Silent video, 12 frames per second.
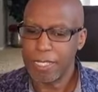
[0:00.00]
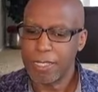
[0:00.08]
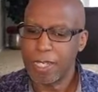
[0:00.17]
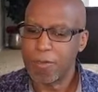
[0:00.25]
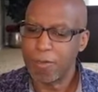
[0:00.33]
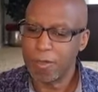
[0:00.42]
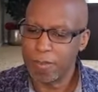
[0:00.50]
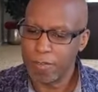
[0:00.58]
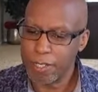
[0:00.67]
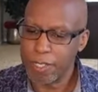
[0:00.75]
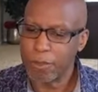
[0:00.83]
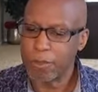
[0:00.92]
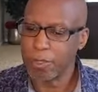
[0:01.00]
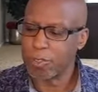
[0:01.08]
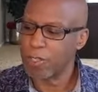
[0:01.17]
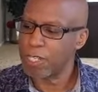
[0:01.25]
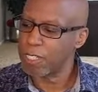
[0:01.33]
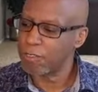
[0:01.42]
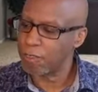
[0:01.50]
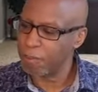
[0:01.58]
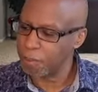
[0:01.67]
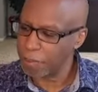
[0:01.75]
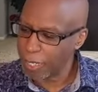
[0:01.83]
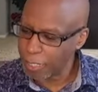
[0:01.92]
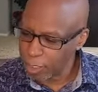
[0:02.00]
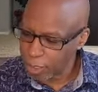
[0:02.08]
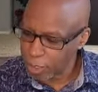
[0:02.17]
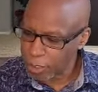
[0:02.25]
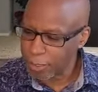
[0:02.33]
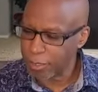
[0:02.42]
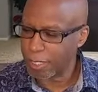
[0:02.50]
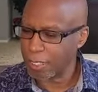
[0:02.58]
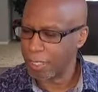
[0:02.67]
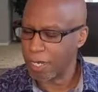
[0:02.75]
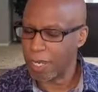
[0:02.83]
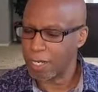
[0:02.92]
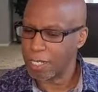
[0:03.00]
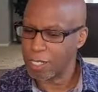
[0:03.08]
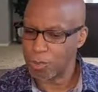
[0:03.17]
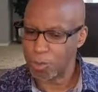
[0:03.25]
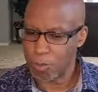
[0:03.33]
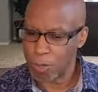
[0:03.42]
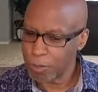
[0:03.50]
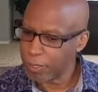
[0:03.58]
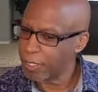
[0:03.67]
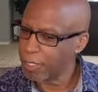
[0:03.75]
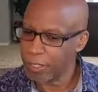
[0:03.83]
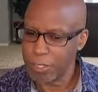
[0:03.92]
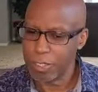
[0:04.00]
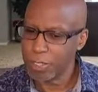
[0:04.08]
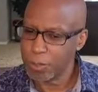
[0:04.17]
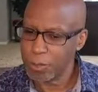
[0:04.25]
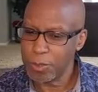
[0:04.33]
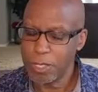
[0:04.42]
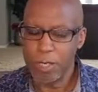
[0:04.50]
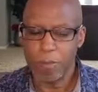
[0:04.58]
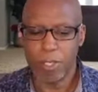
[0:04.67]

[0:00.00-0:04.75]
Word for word: They reveal the transformation that God has worked in you yes.